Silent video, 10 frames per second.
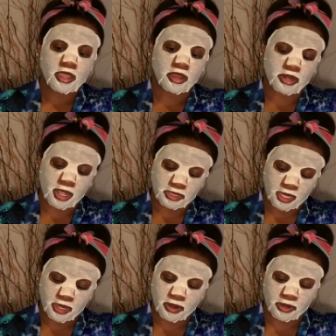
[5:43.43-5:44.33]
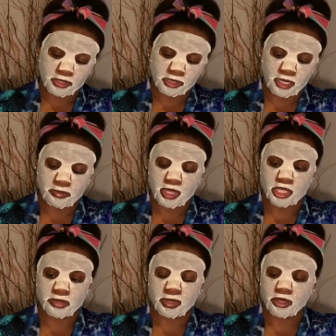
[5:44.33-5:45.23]
you're not taking care of your skin
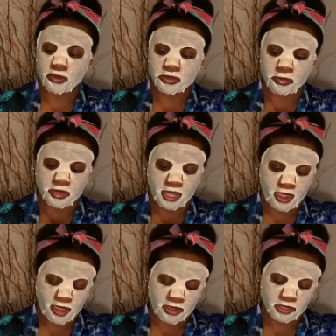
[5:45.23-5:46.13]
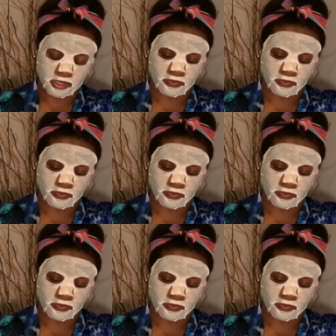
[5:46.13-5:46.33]
because you've been cooped up in the house